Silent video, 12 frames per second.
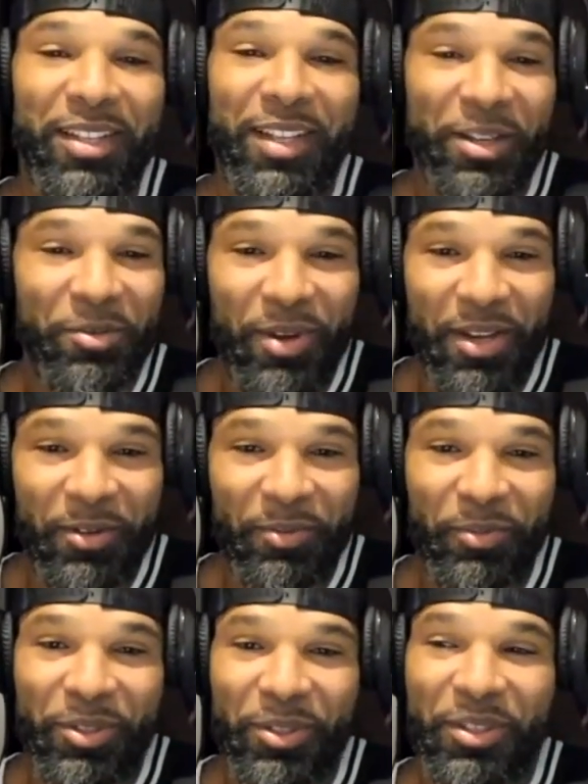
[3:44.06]
anyway,
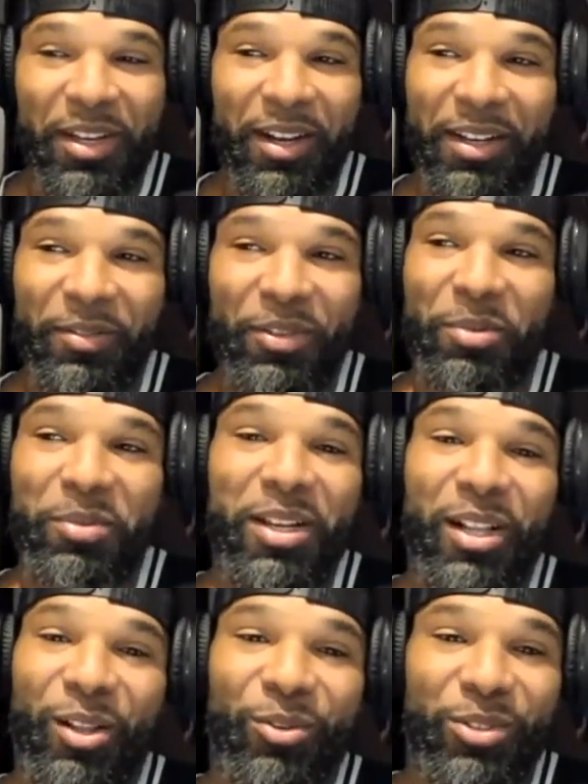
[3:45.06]
but you're not even going to be
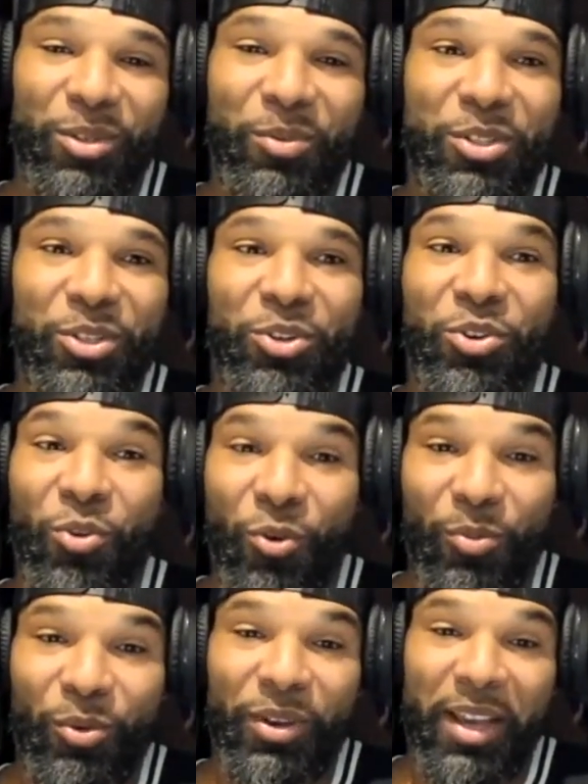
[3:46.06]
close to what your
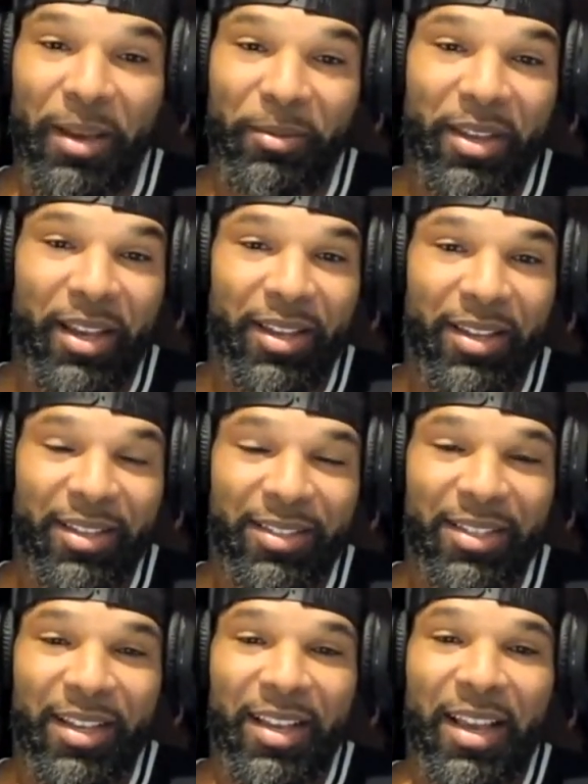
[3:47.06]
normal game day
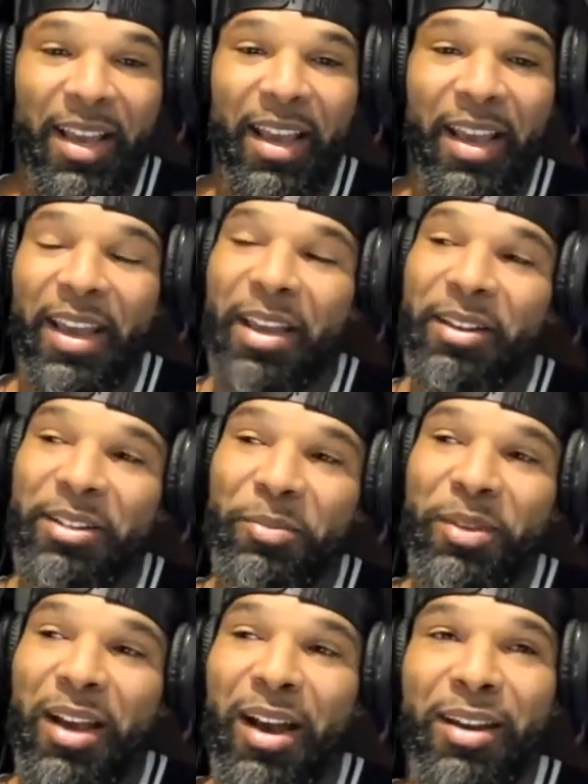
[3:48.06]
is. And to
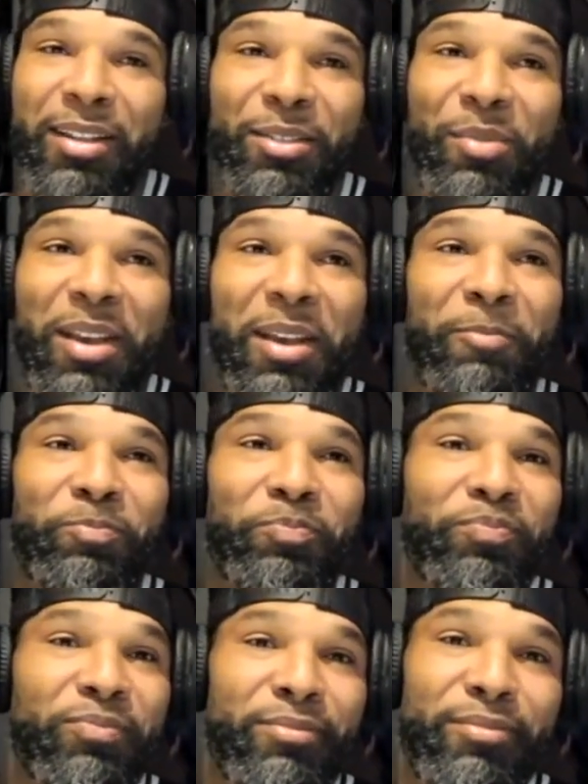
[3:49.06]
be honest, man,
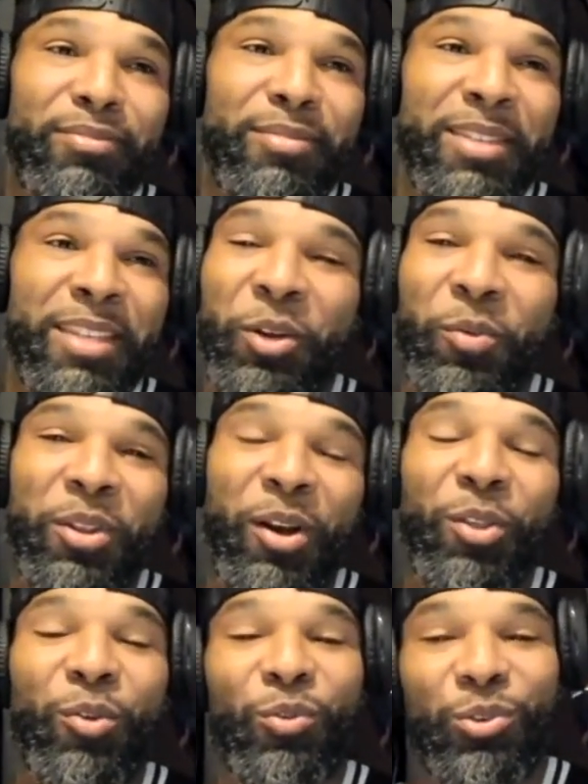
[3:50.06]
with
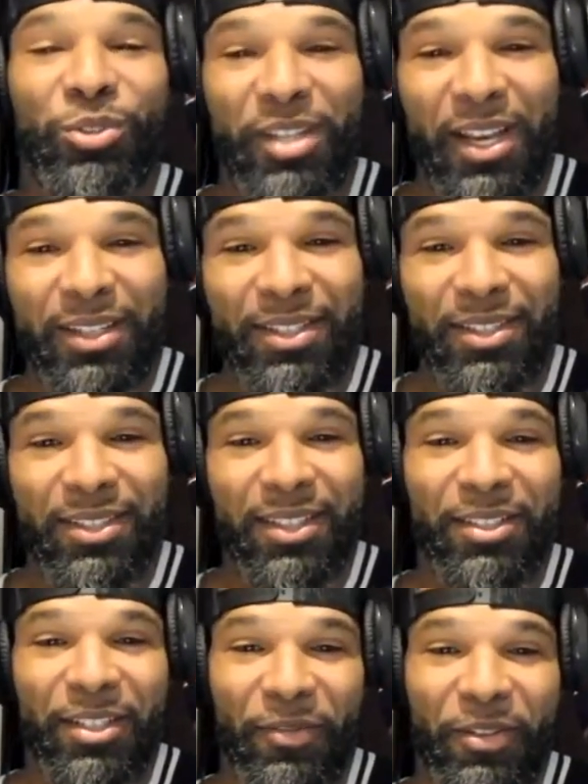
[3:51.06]
all the rule changes
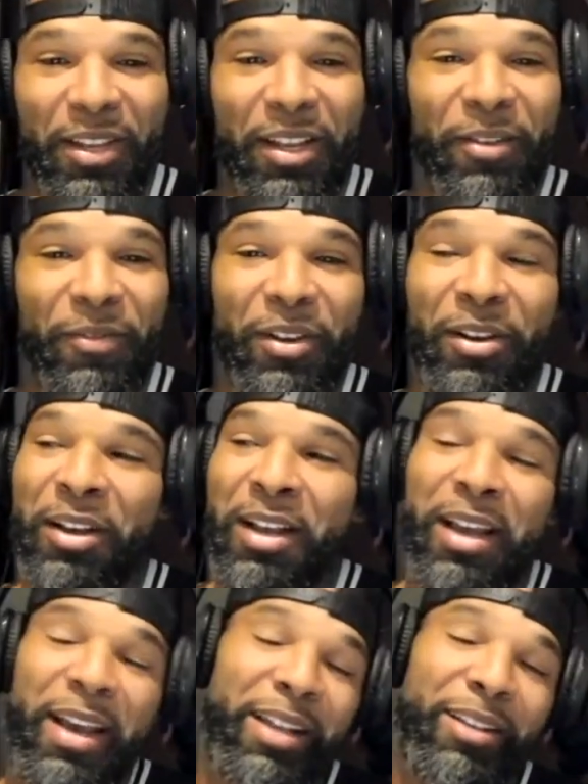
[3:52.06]
and stuff for the NFL,
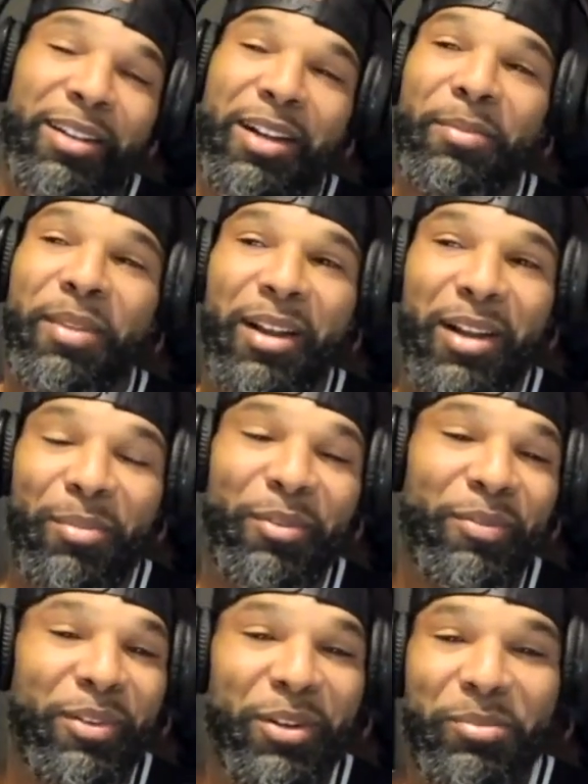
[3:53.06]
and look, I'm not
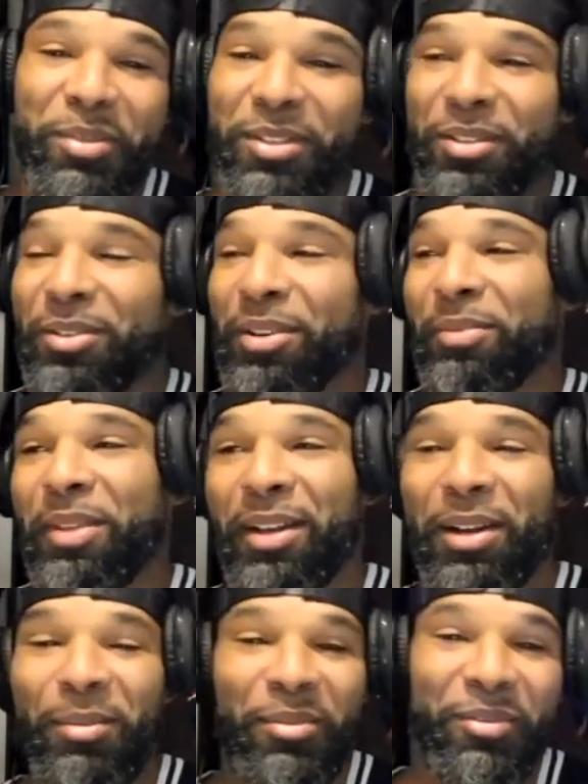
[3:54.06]
coming for commissioner, I'm
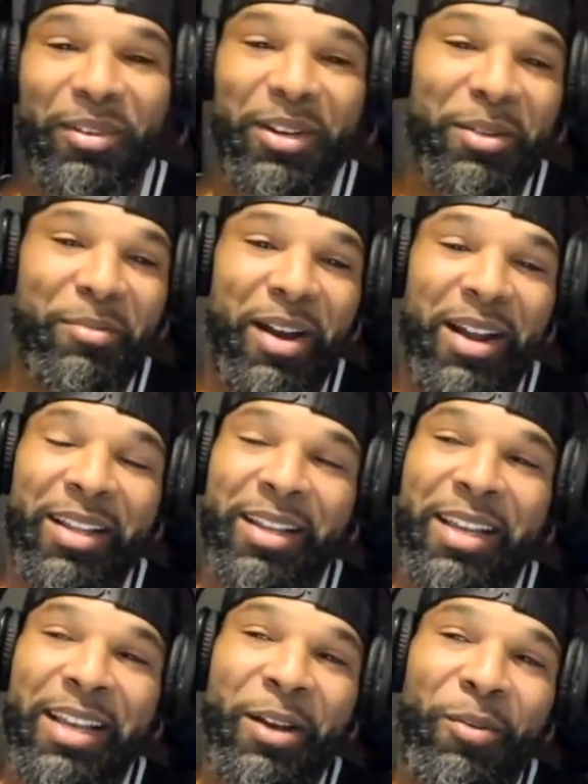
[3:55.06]
not coming for anybody,
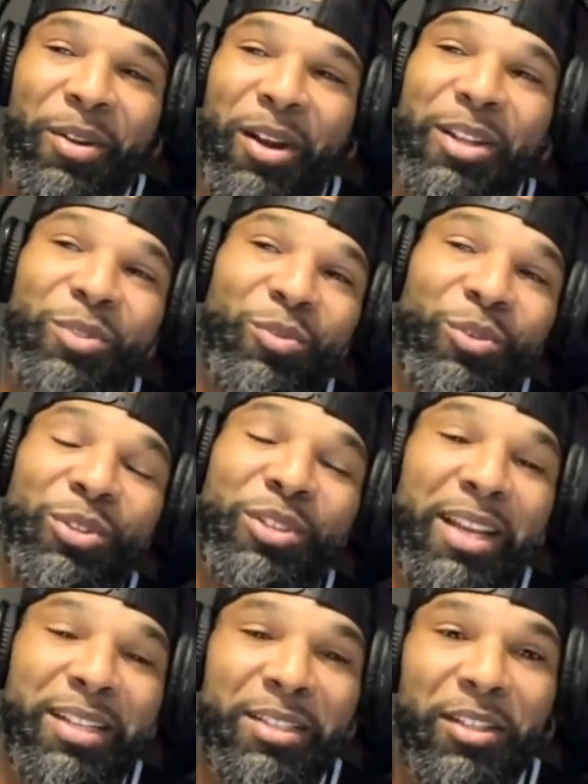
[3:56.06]
but all these rule
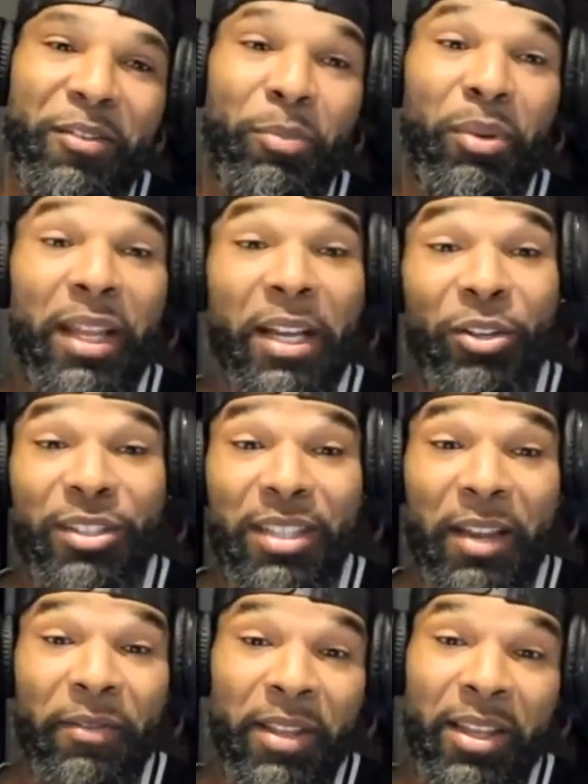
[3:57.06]
changes of player
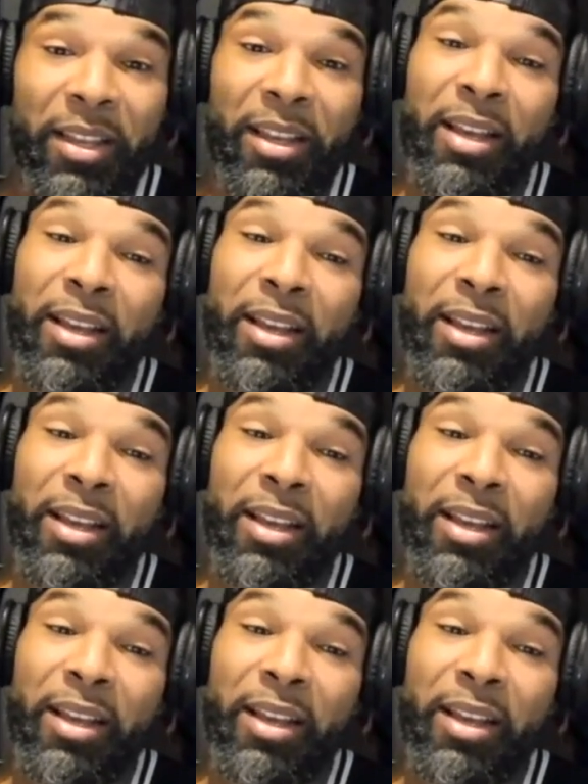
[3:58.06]
safety,